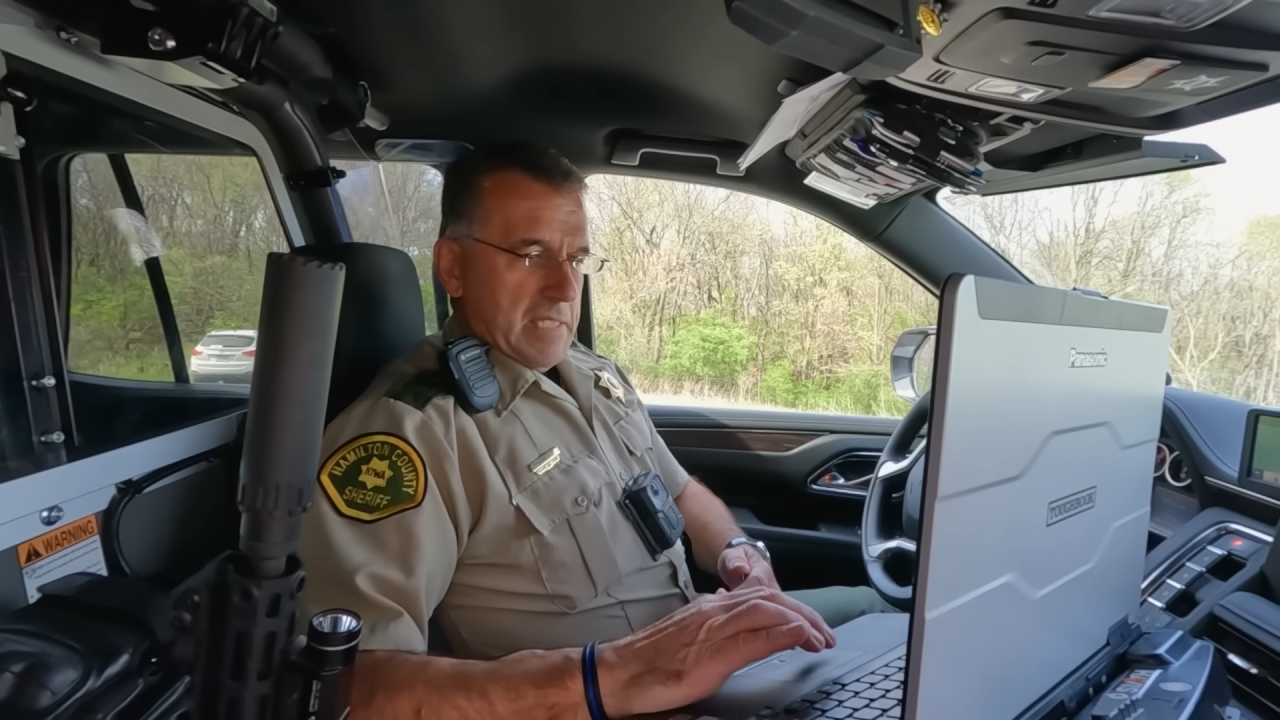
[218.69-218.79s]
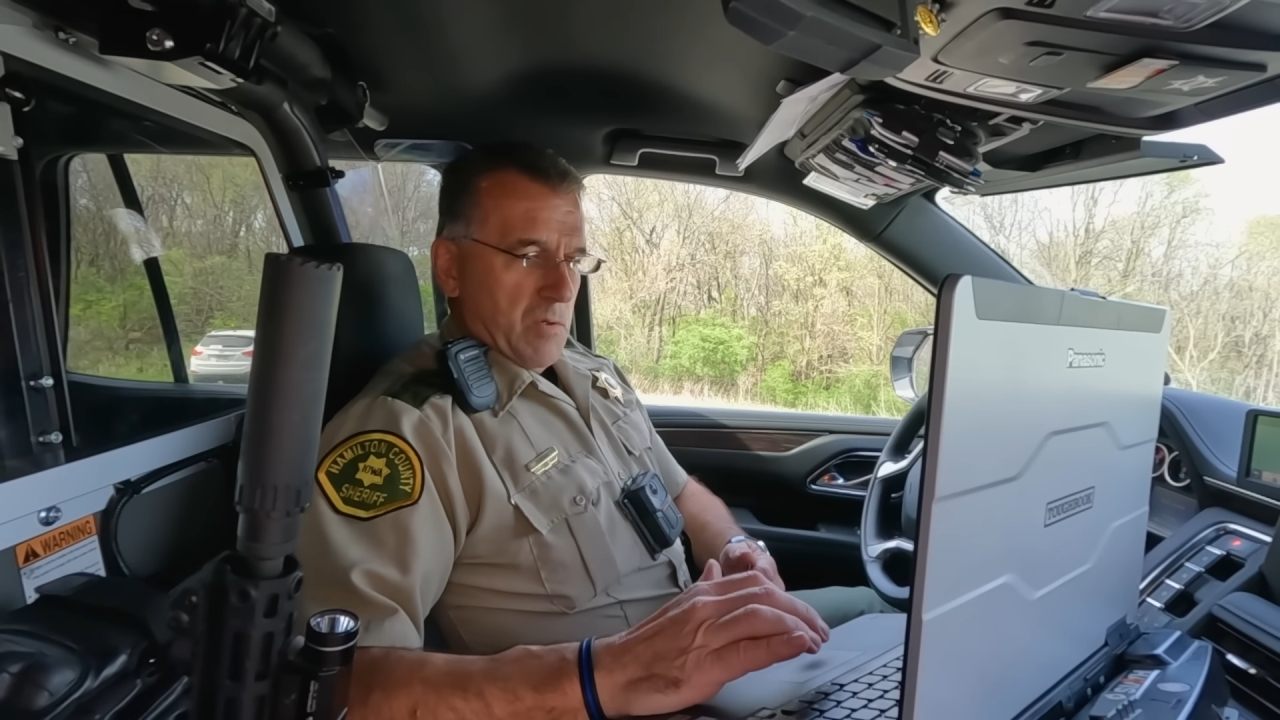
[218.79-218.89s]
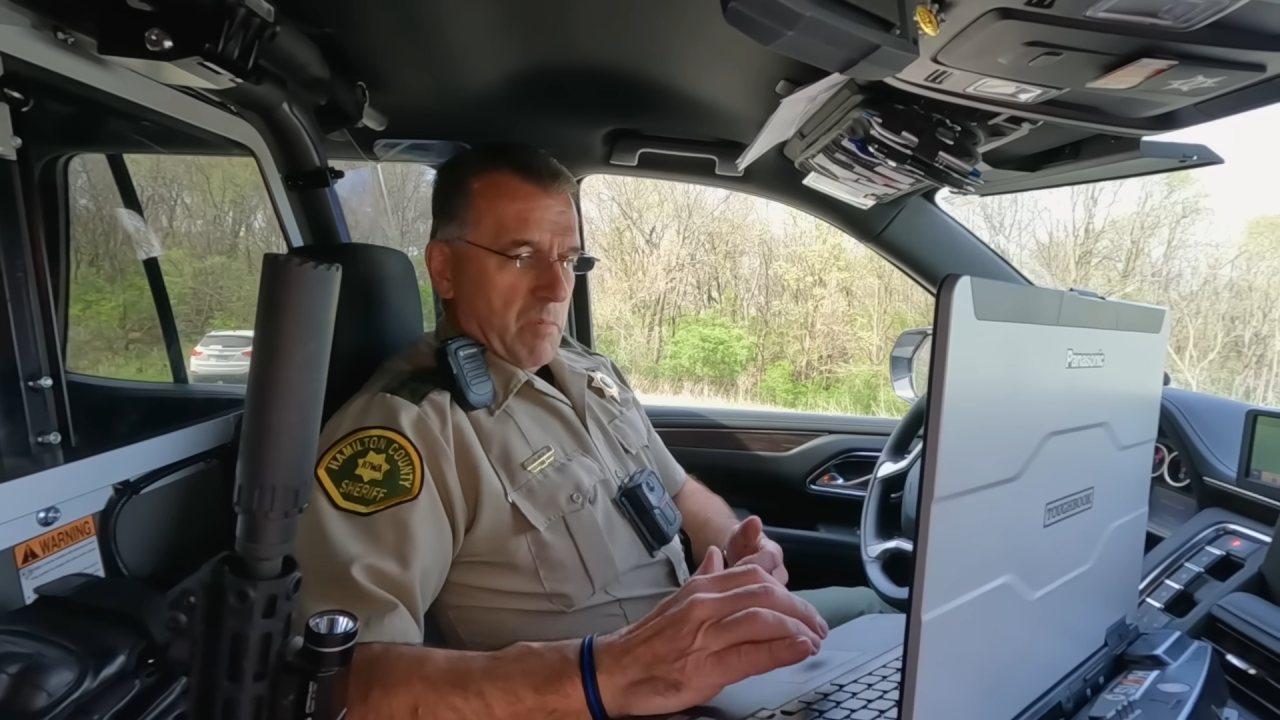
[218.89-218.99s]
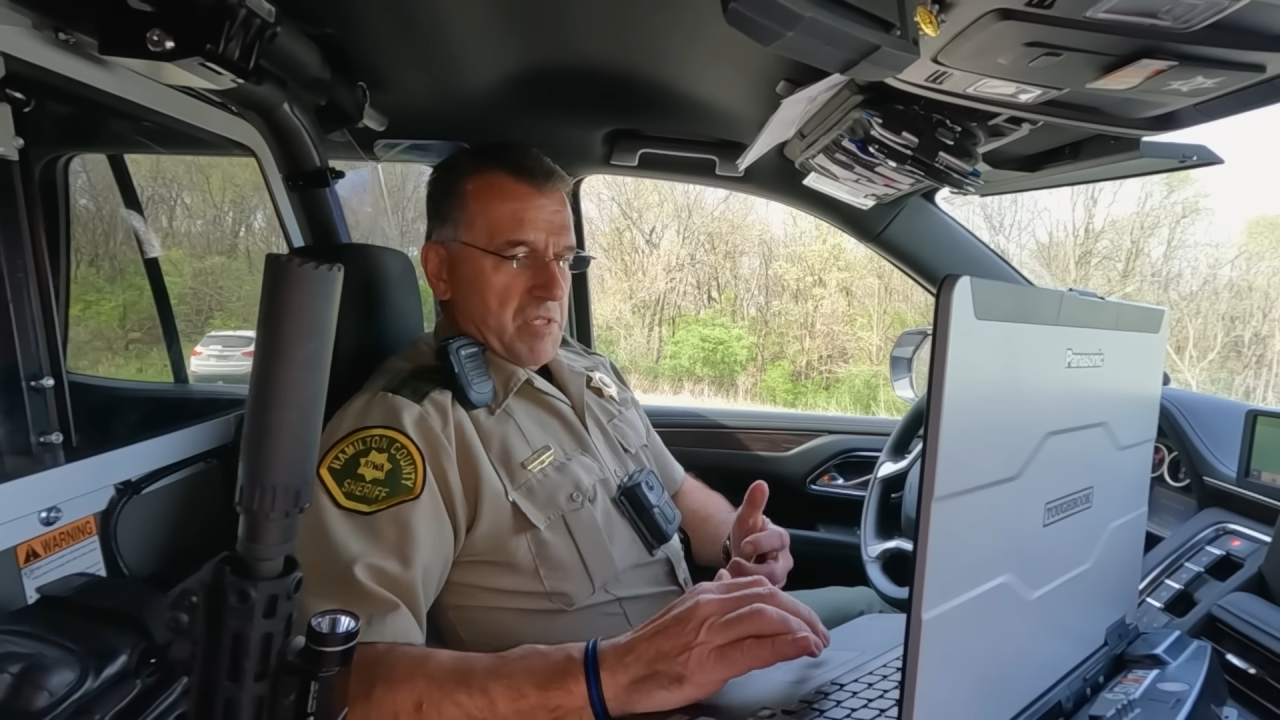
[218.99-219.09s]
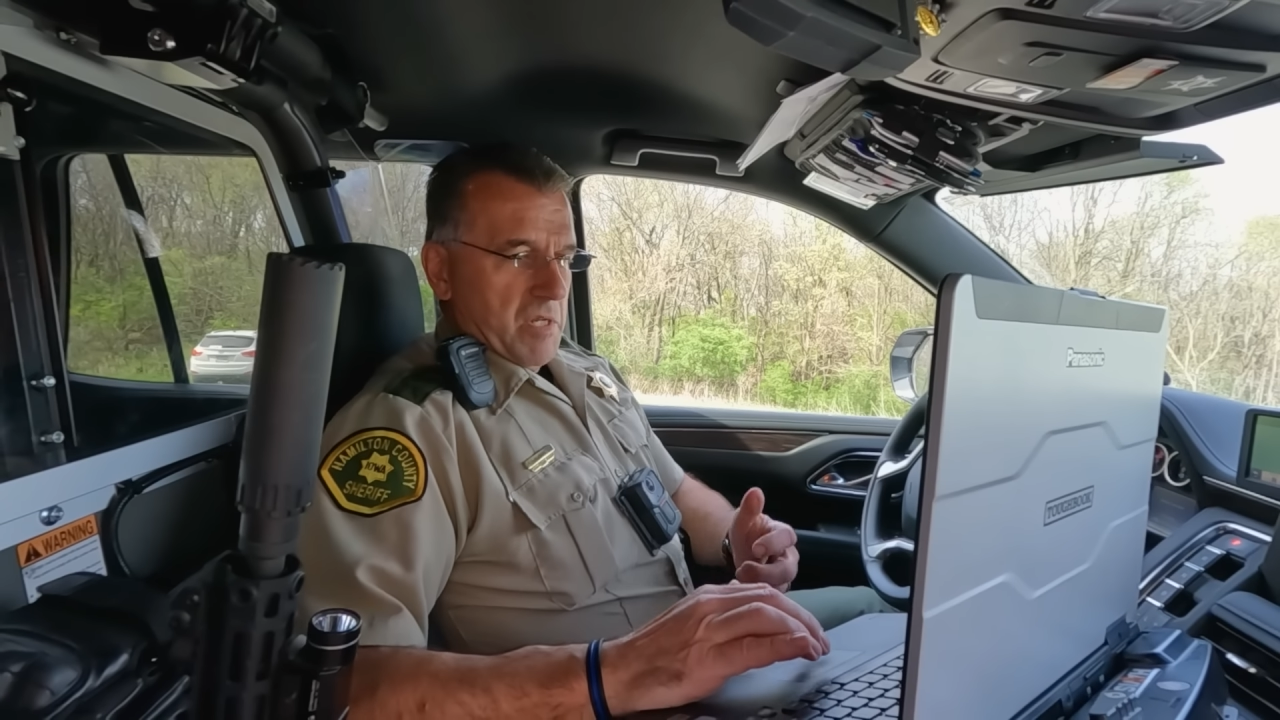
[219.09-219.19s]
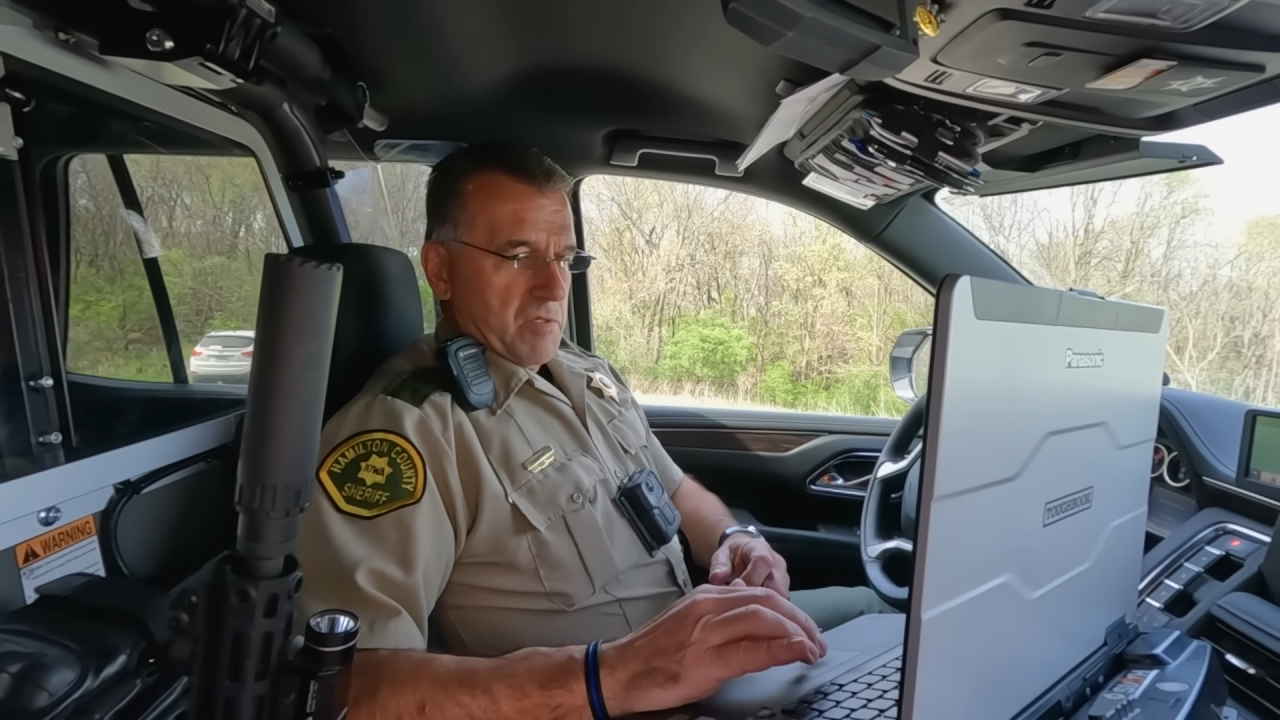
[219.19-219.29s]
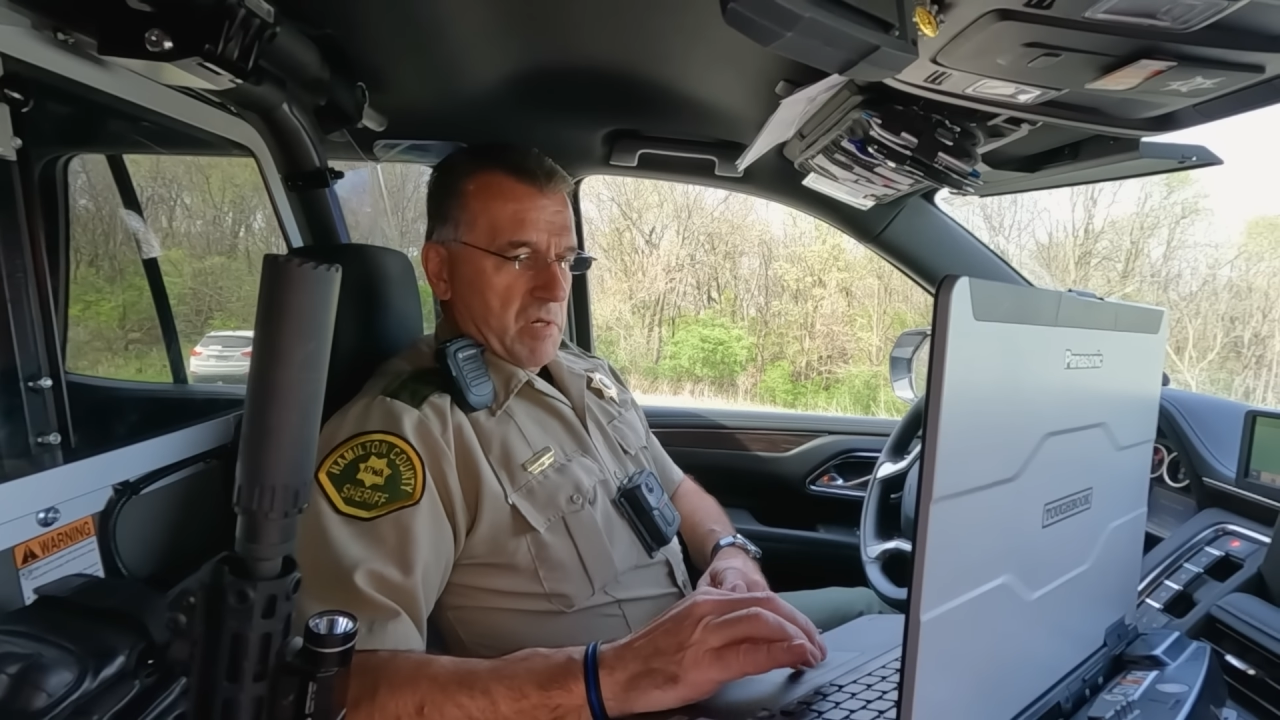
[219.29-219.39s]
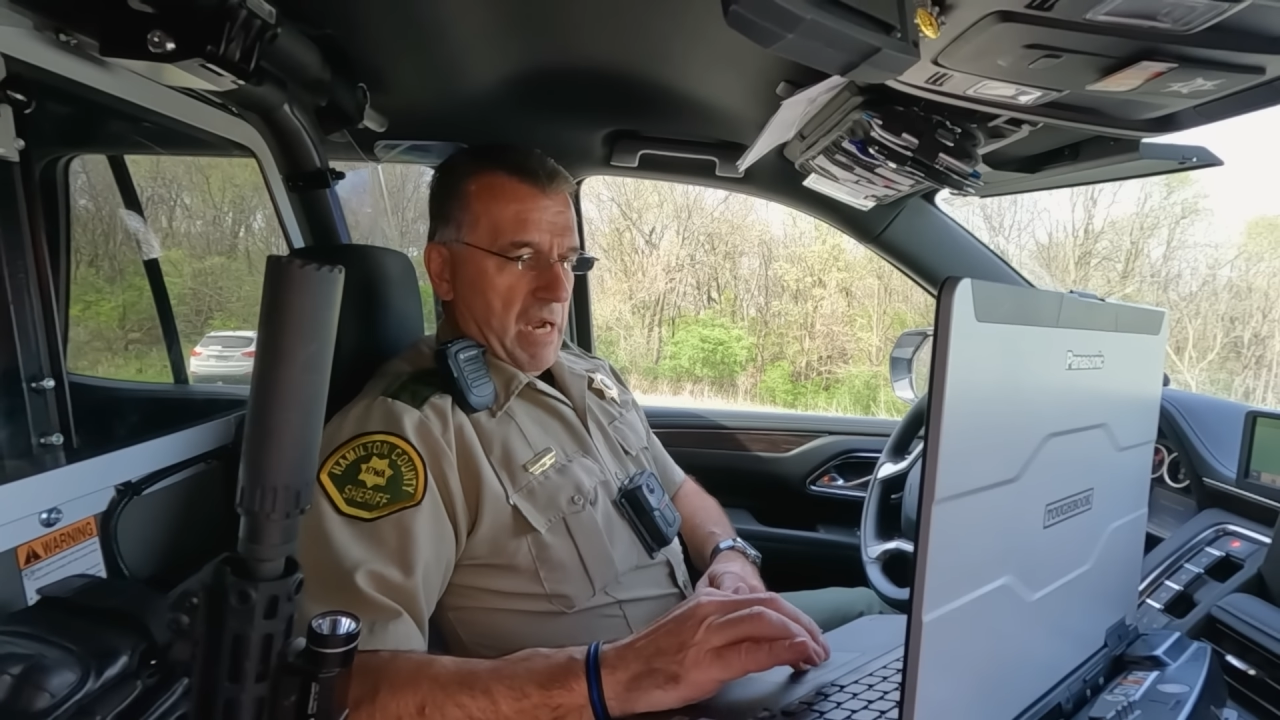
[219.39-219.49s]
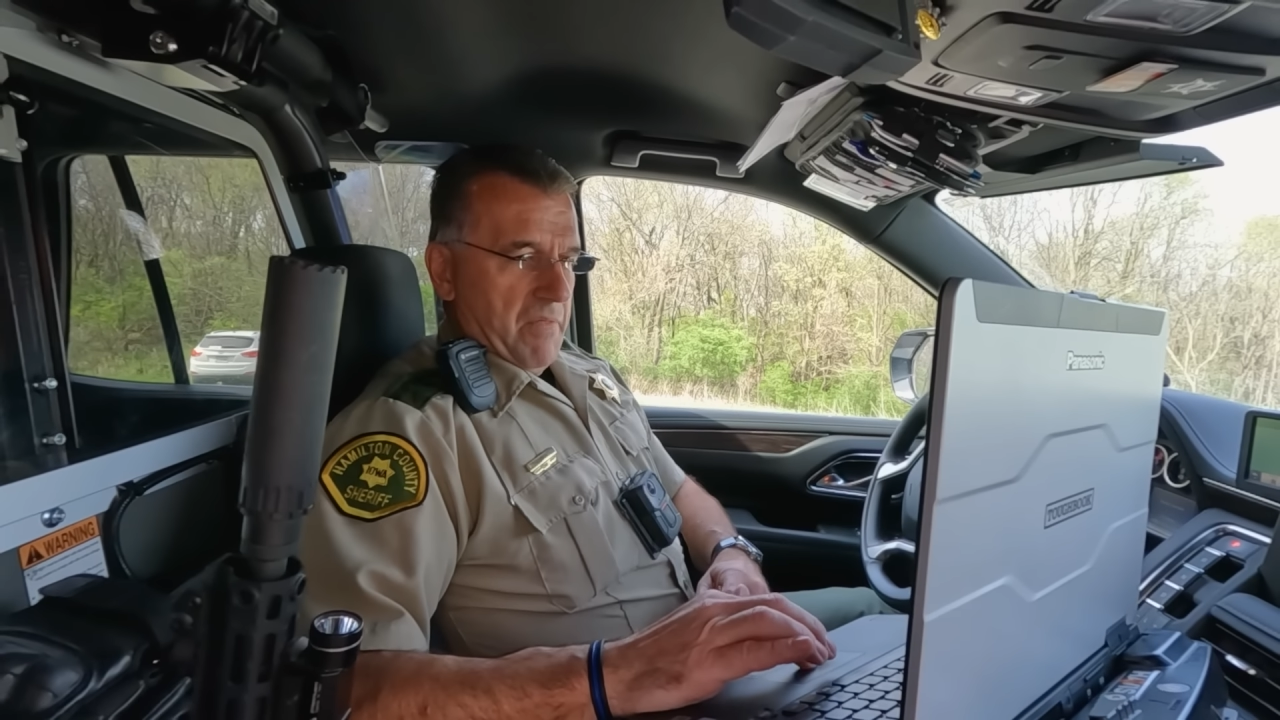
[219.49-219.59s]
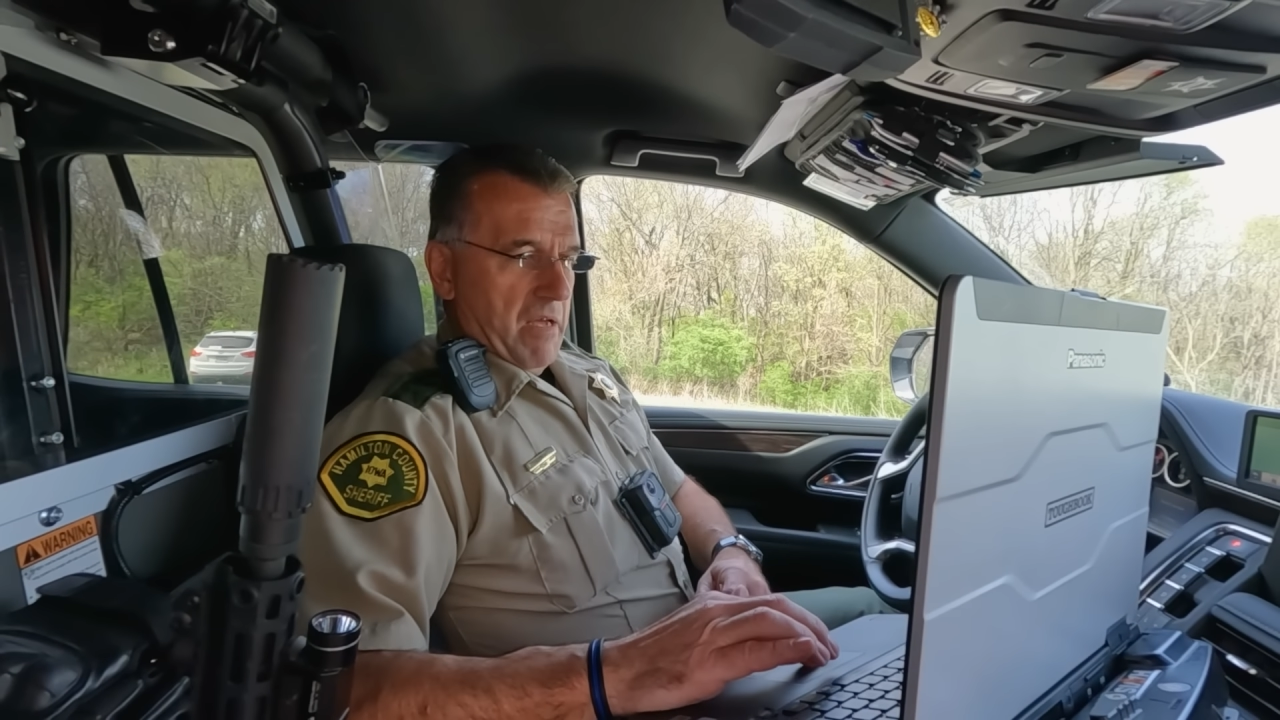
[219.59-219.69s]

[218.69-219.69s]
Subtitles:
Normally she doesn't drive